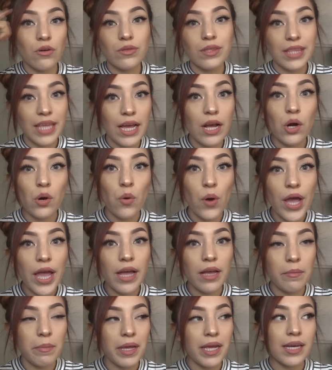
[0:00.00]
think
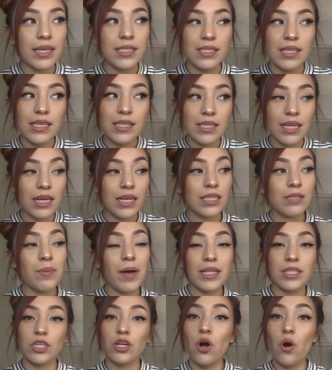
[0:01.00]
quick, because this nigga is
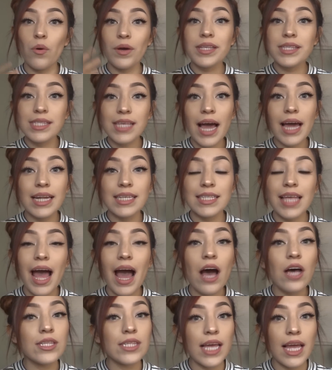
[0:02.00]
about to go inside his
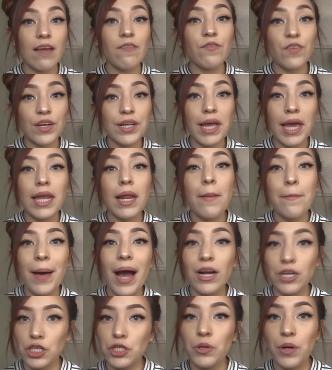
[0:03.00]
house and forget
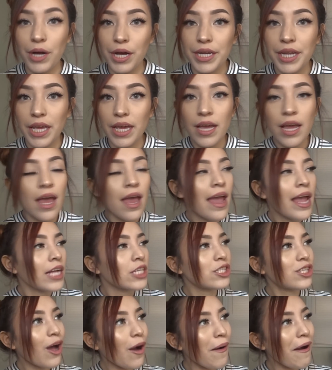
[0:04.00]
about you, honey.
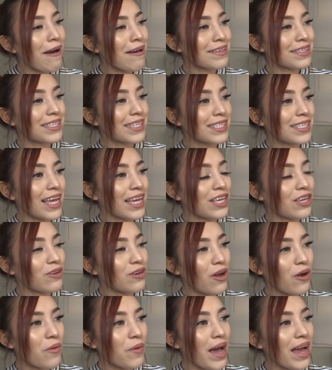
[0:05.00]
So I was just like, you
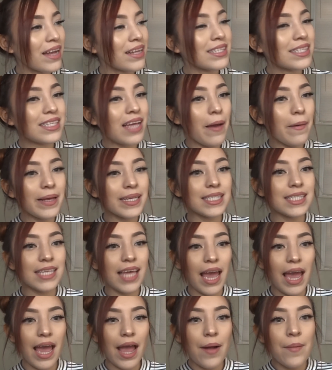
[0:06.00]
know what, ¿sabes
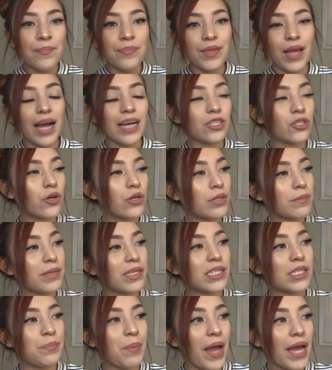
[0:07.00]
qué? I told him
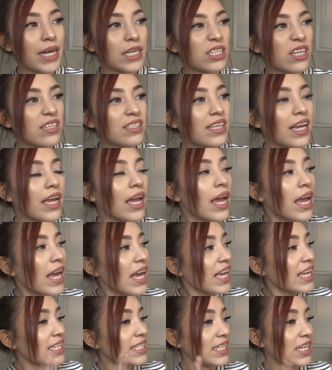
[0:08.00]
in Spanish. I was like,
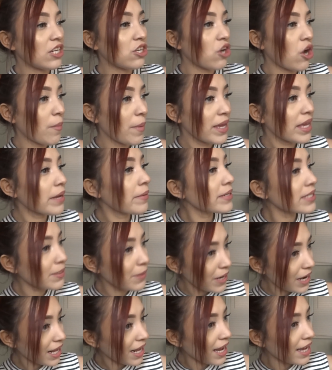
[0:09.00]
si no me llevas
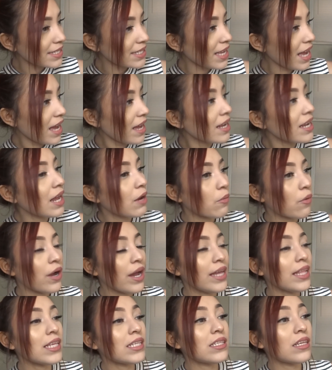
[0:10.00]
a la casa, le voy
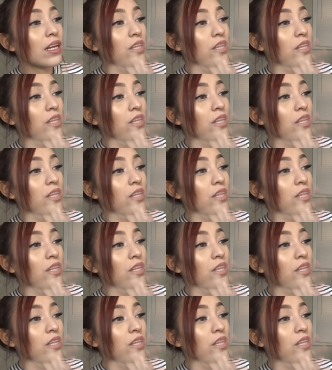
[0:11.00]
a decir